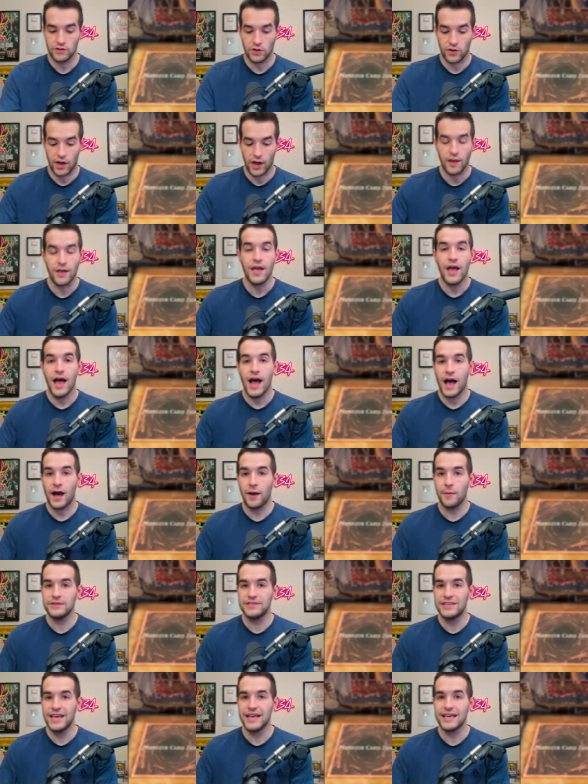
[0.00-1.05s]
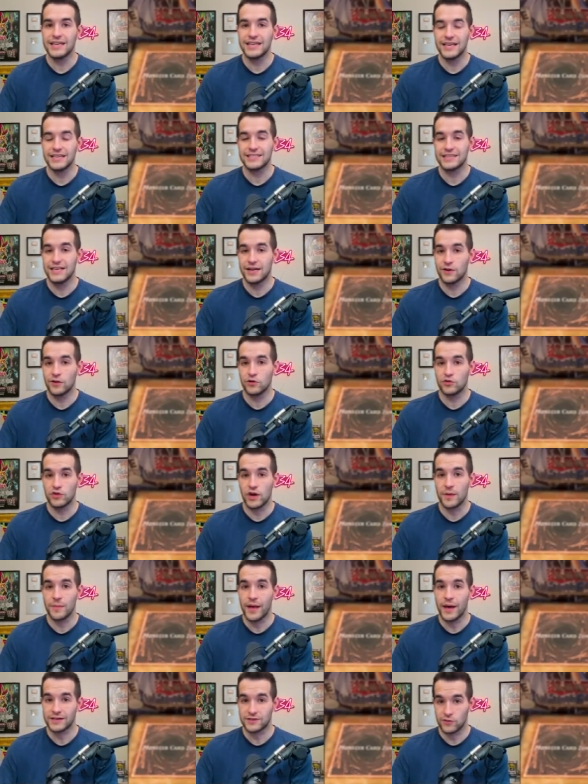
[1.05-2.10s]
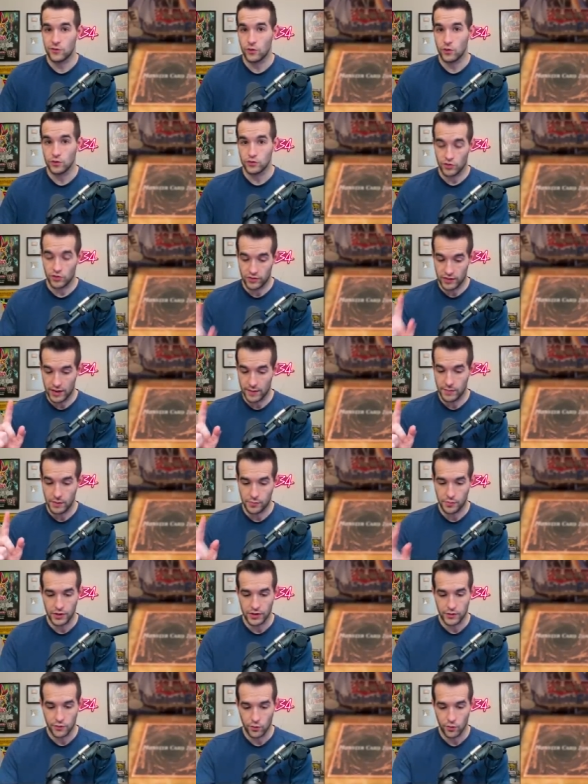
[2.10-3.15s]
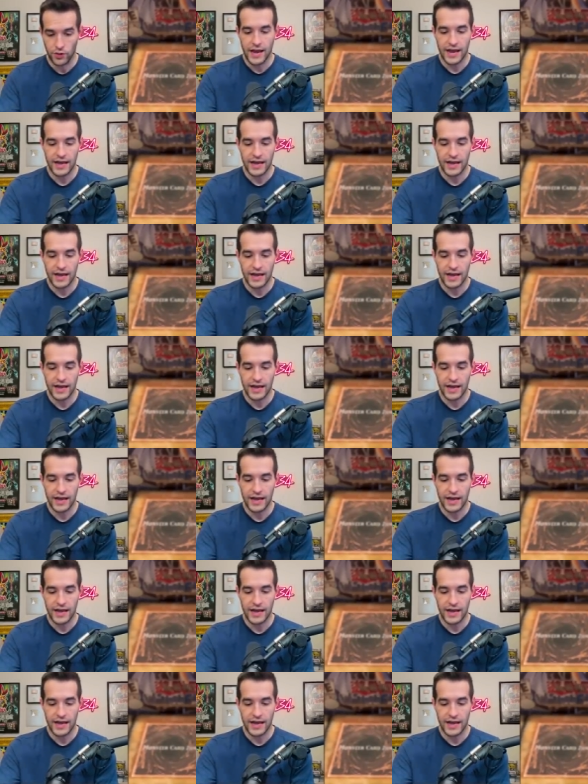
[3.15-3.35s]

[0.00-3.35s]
Okay, I would take a Destiny Hero Dreadmaster Ultra. That'd be pretty cool.